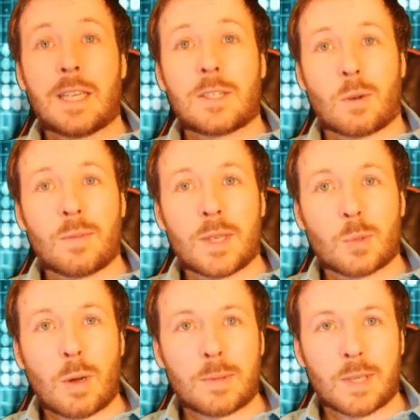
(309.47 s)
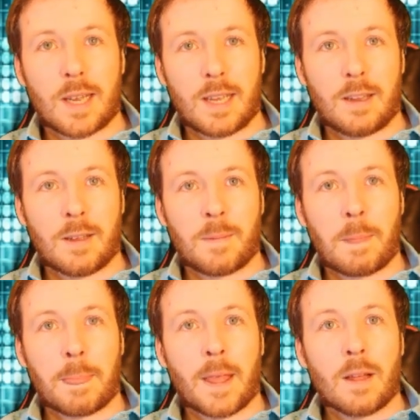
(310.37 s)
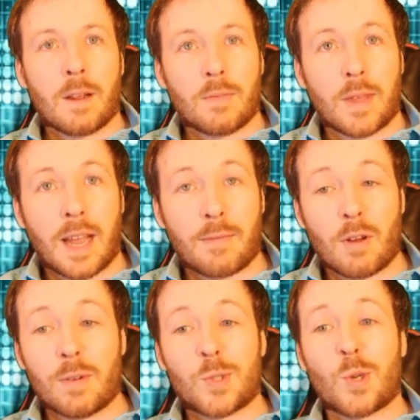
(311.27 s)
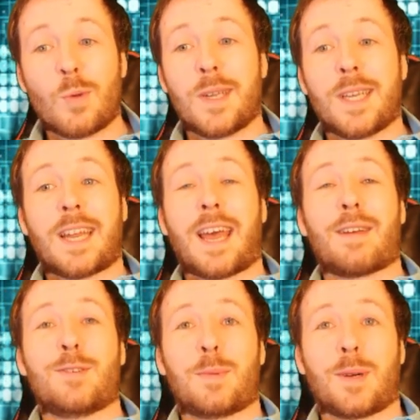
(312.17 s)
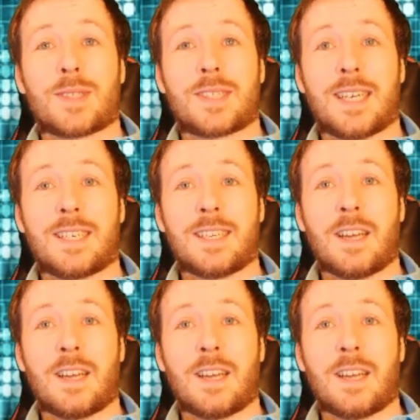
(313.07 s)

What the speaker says: So on this website here, they have over 2 million F deposited,